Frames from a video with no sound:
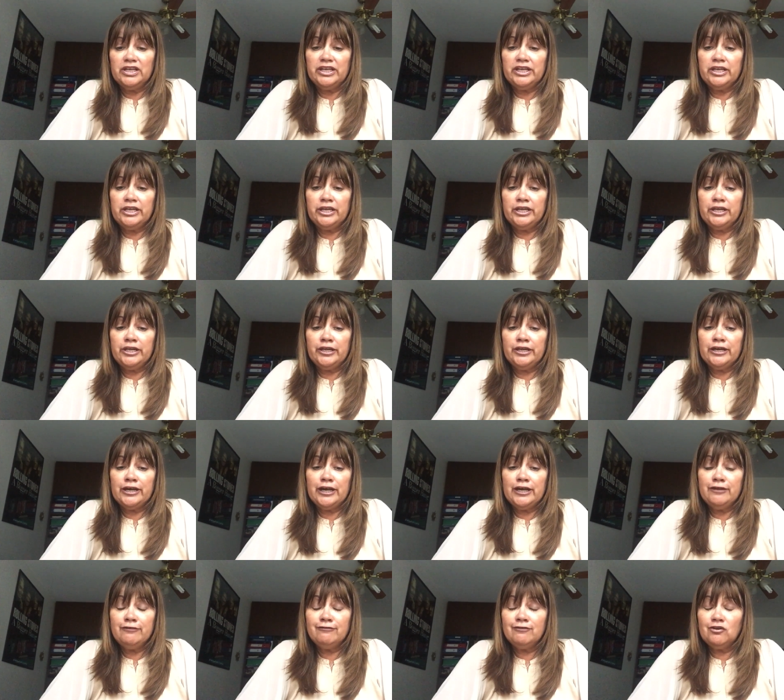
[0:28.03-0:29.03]
Uh,
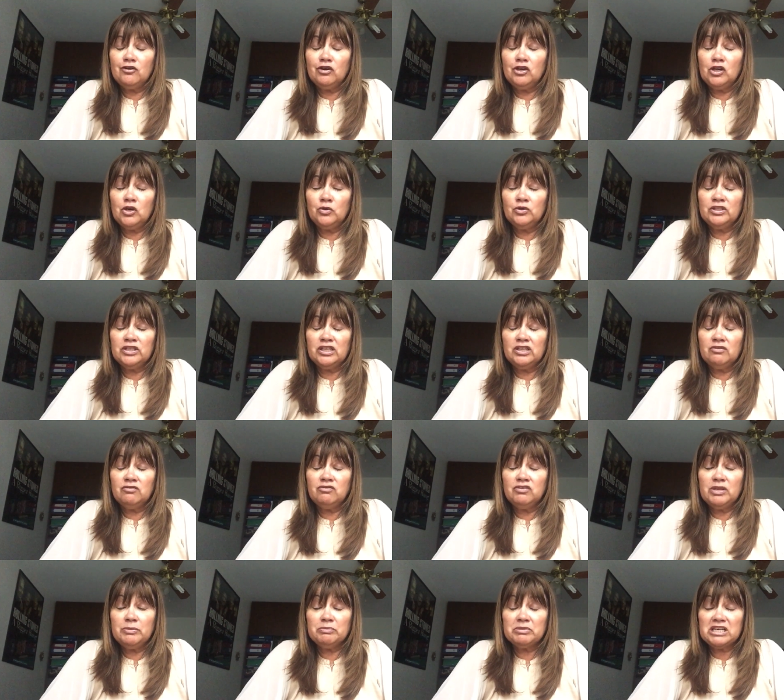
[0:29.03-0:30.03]
I follow the
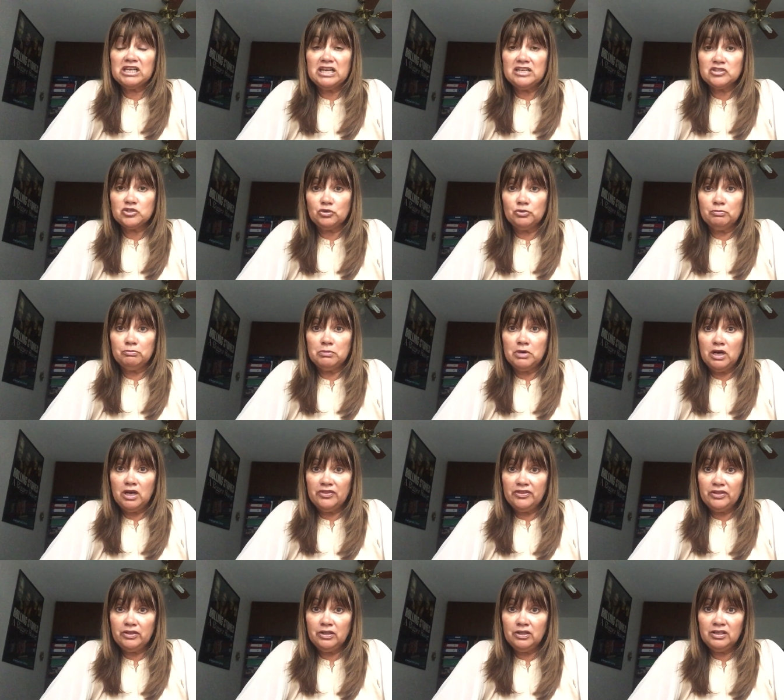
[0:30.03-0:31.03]
flipped classroom
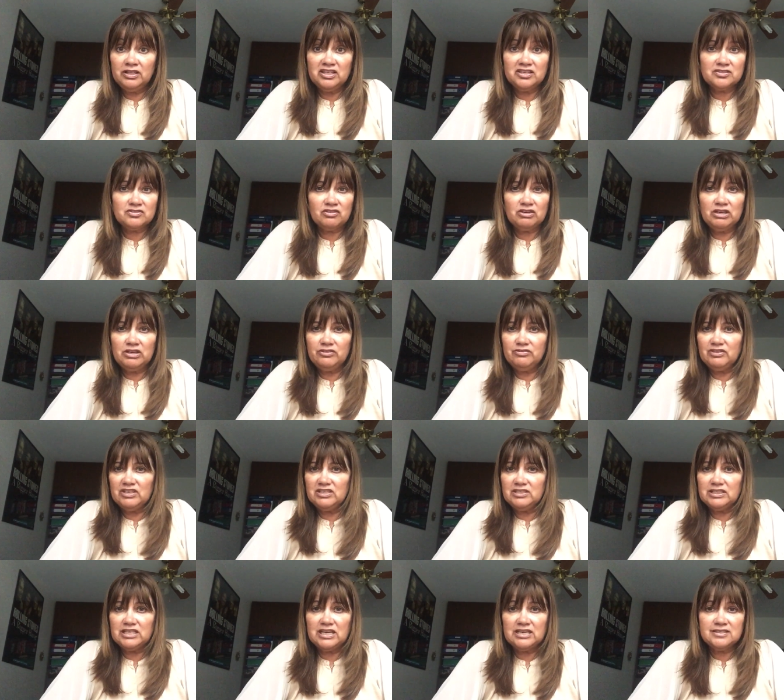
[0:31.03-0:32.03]
model. It's really
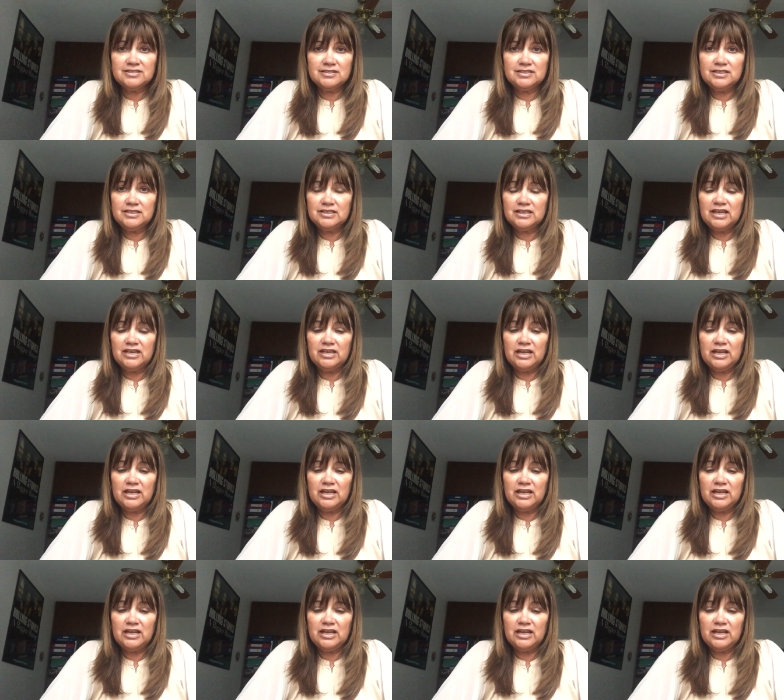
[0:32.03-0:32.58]
fantastic.